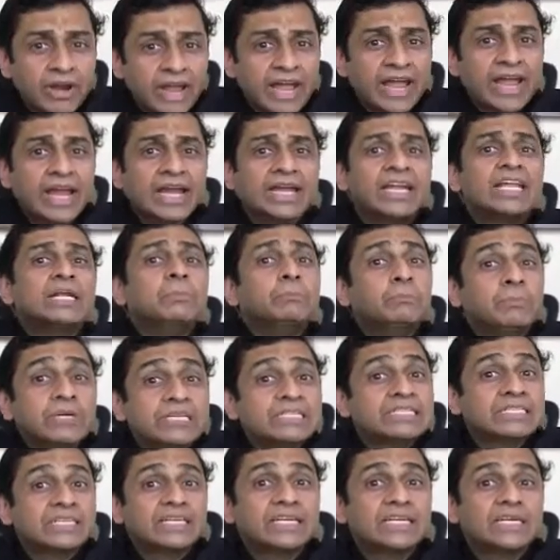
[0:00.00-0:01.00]
Bread and
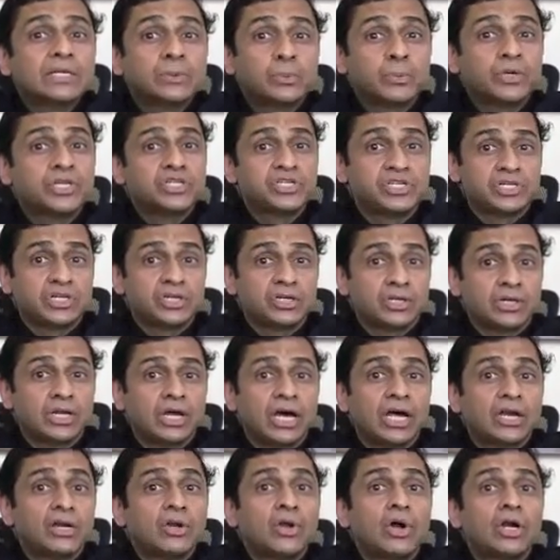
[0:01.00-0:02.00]
biscuit, which
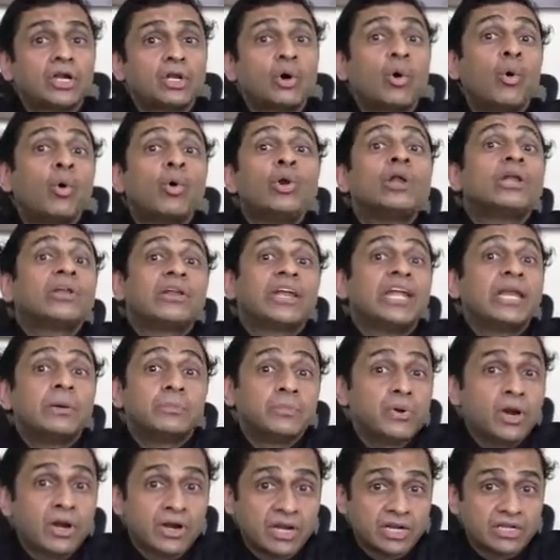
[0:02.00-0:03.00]
are not whole
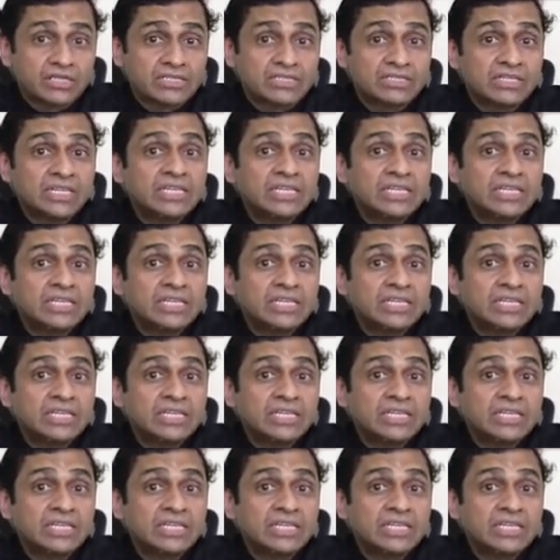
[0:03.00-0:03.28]
grain products,